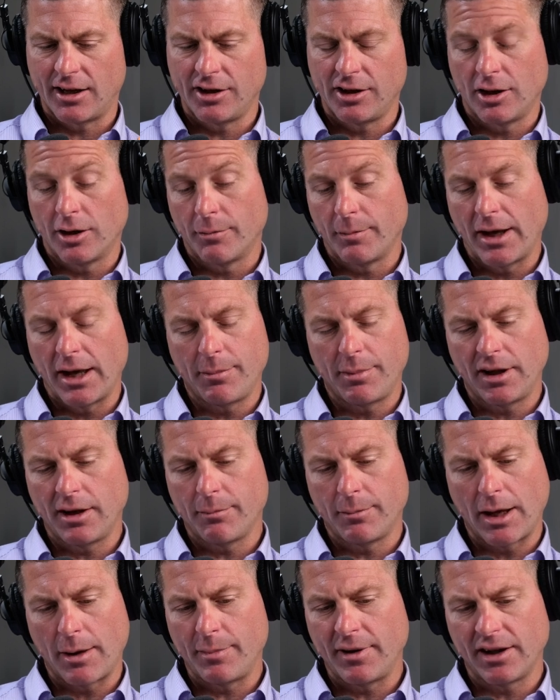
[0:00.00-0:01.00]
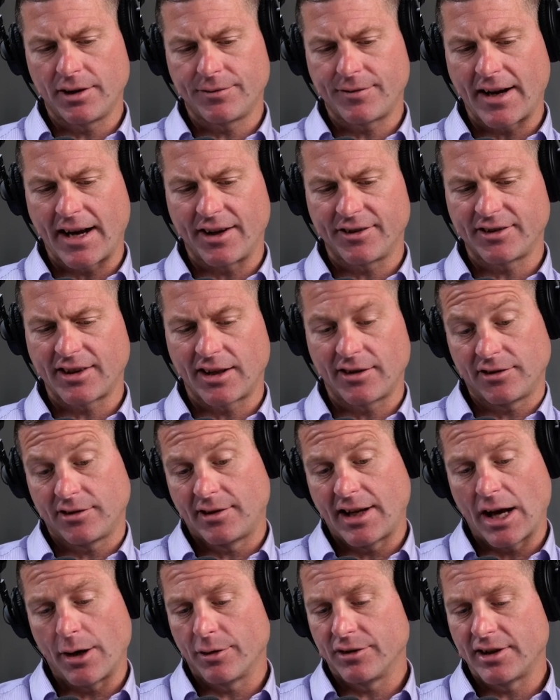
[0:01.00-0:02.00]
you know, maybe as fast as
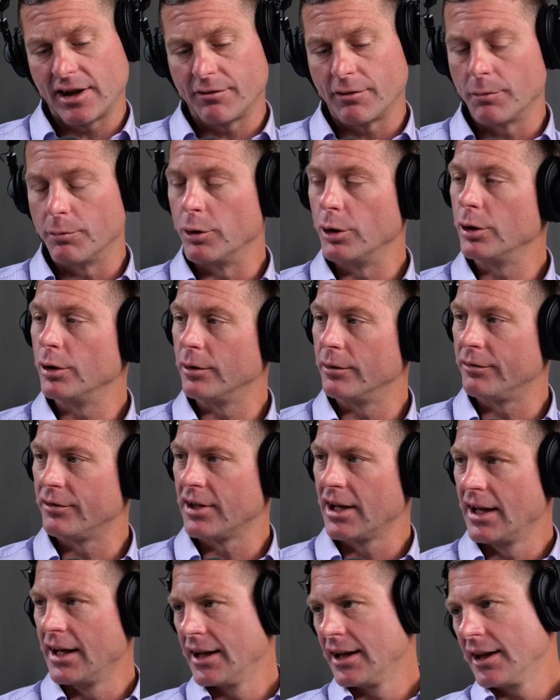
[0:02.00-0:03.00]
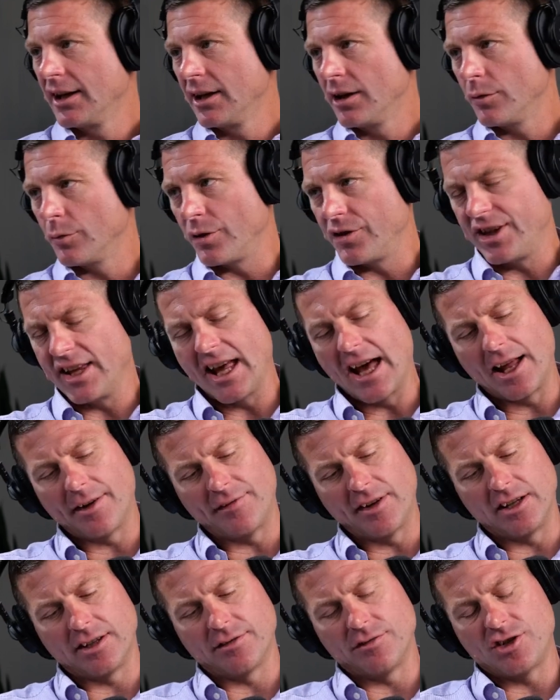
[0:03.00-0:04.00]
now it's ever moved with the
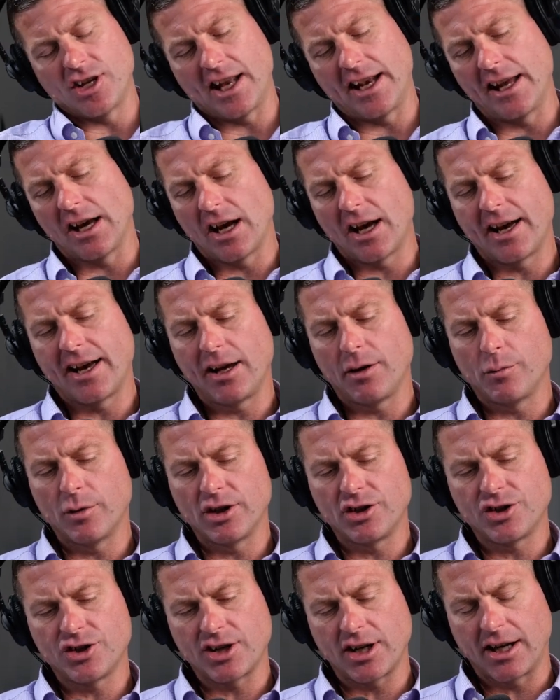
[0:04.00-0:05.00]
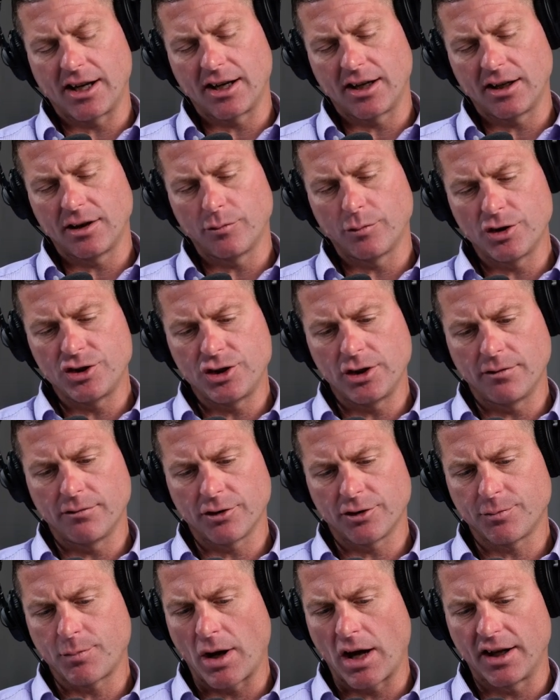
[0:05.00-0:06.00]
advent of Gen AI, which you've
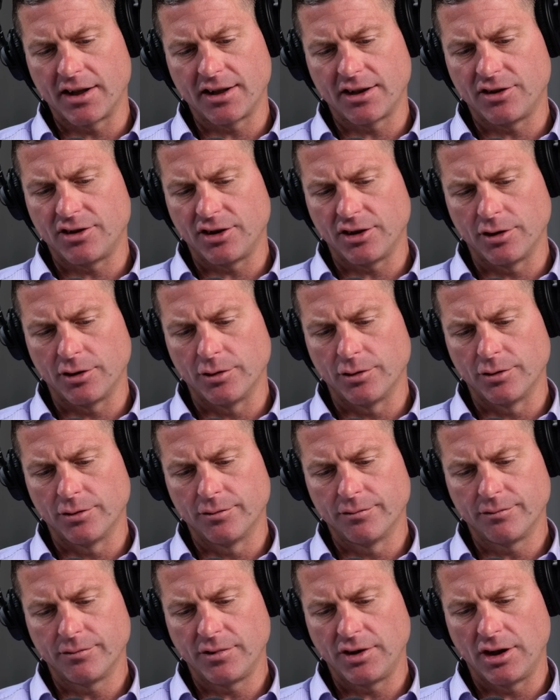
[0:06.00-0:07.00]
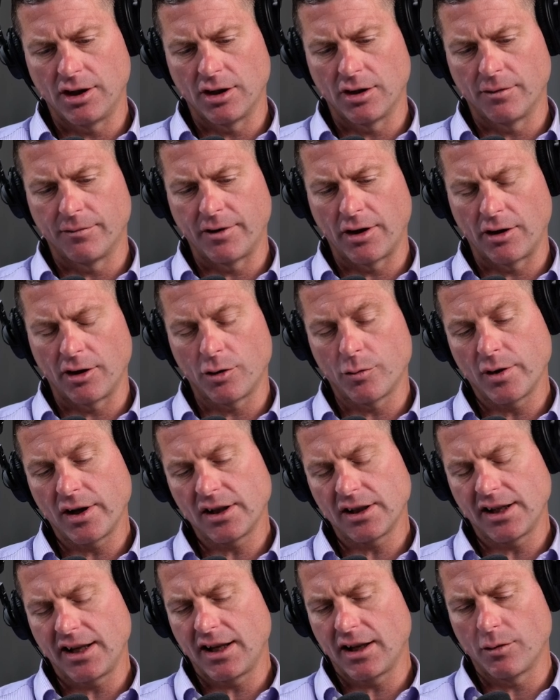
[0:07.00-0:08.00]
responded to, you know, very
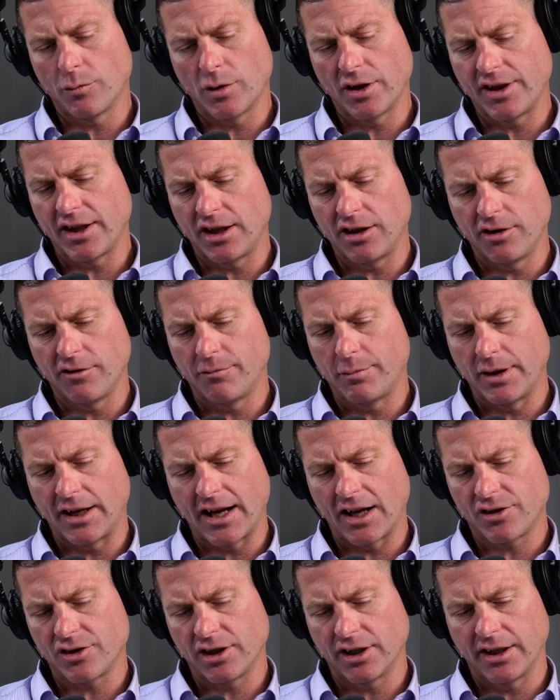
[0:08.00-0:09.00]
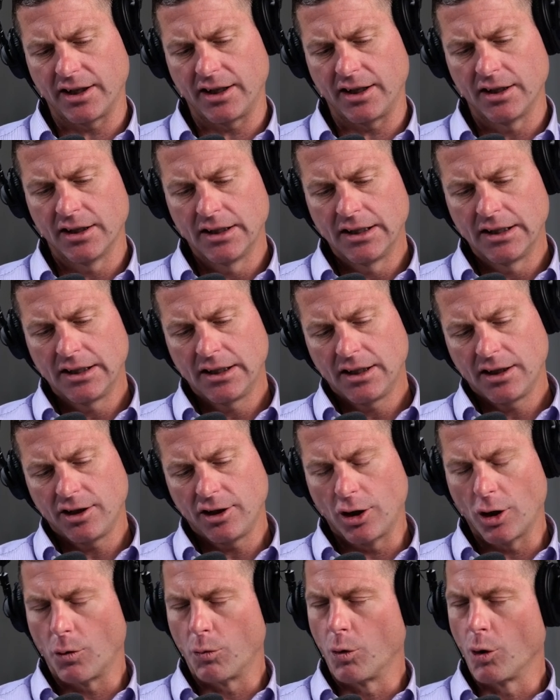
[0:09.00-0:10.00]
quickly, and one that you've been actually,
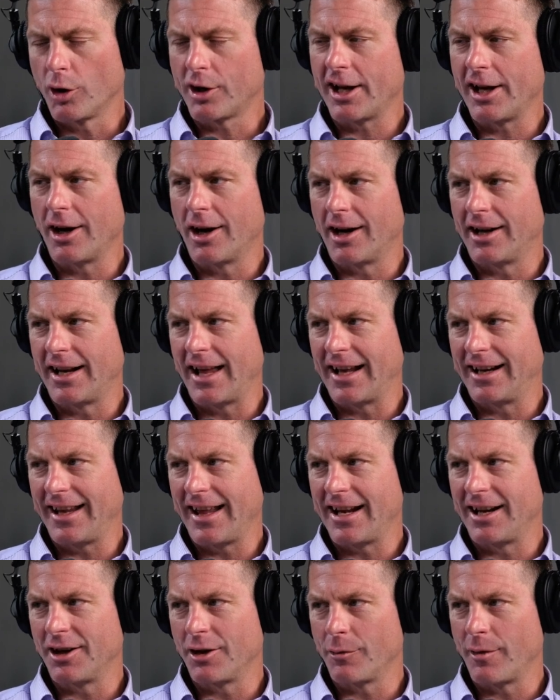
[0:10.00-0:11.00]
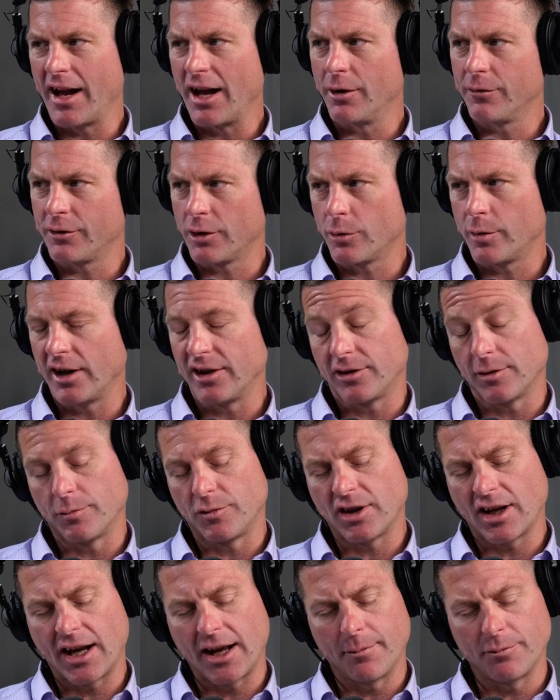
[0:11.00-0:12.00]
you know, working on and in and around for quite some
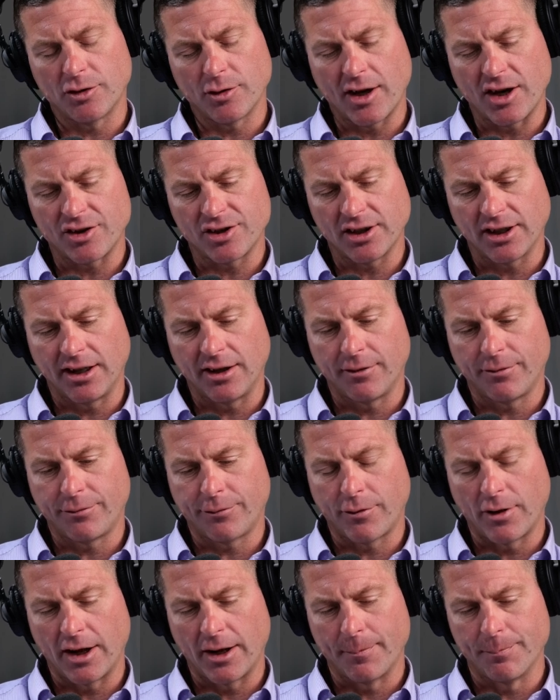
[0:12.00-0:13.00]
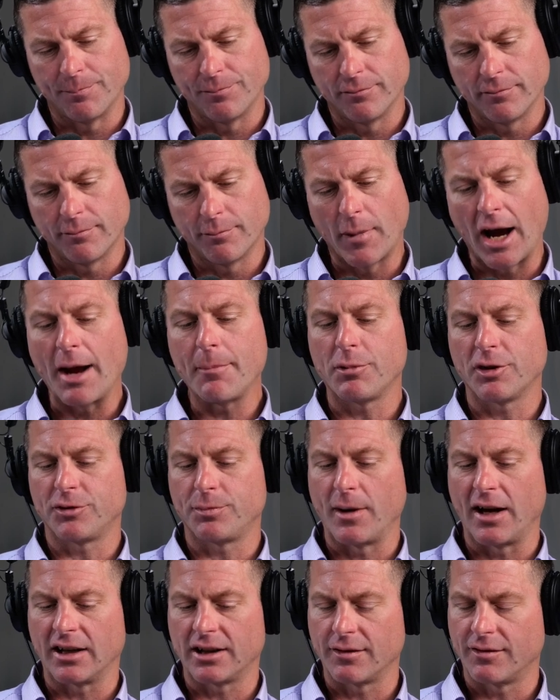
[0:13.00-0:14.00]
time. So actually, from my
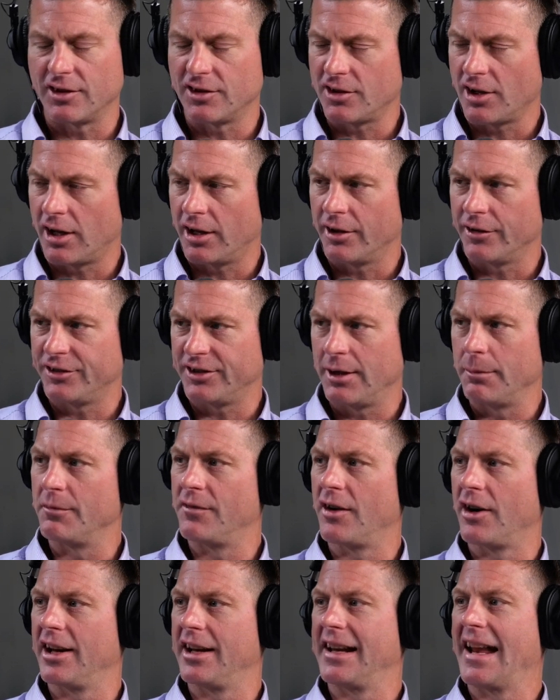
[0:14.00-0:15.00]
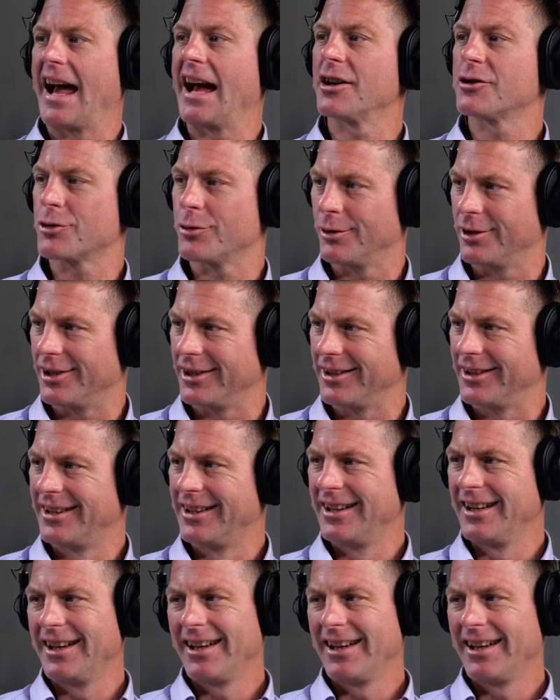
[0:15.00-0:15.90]
perspective, it's all seemed very natural.